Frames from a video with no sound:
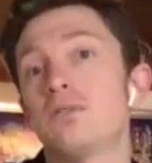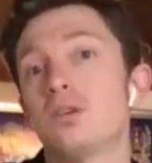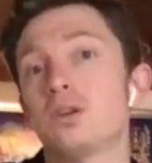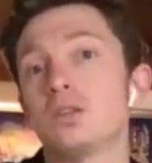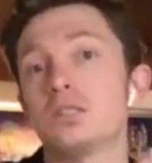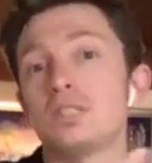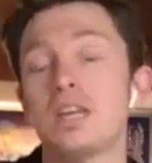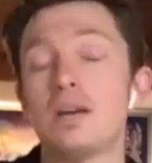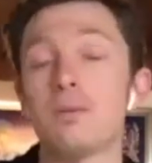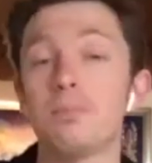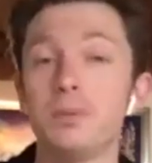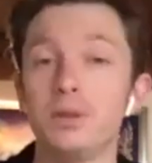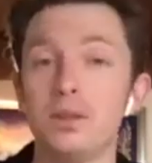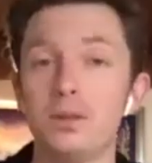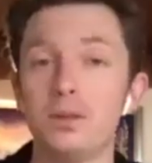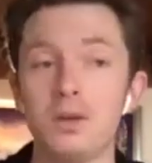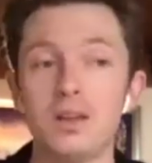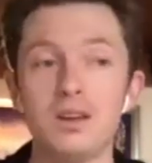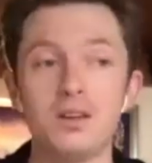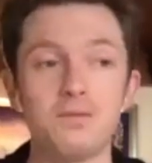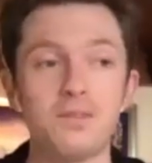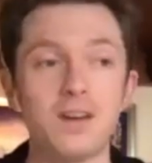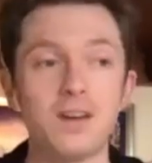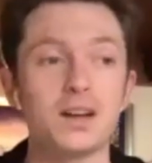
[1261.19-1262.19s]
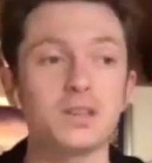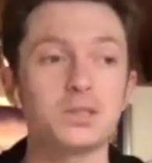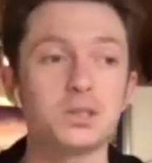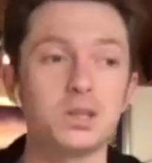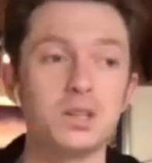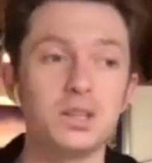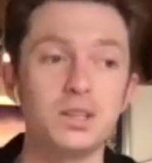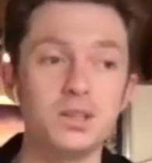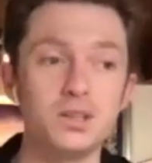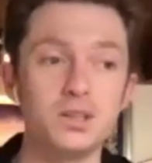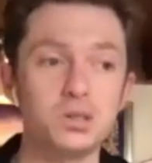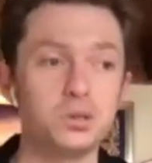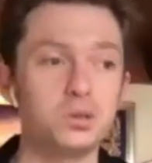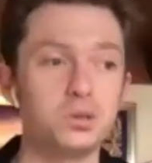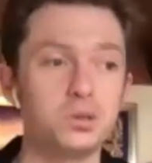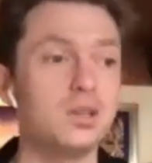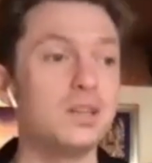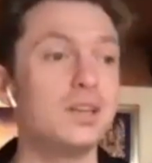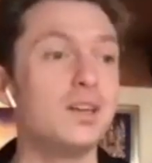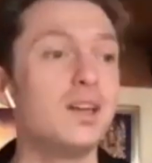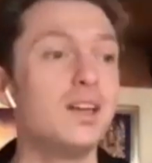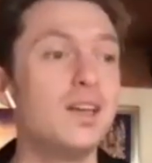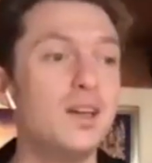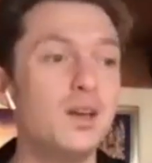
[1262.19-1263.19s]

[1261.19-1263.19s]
For example, in the manufacturing industry,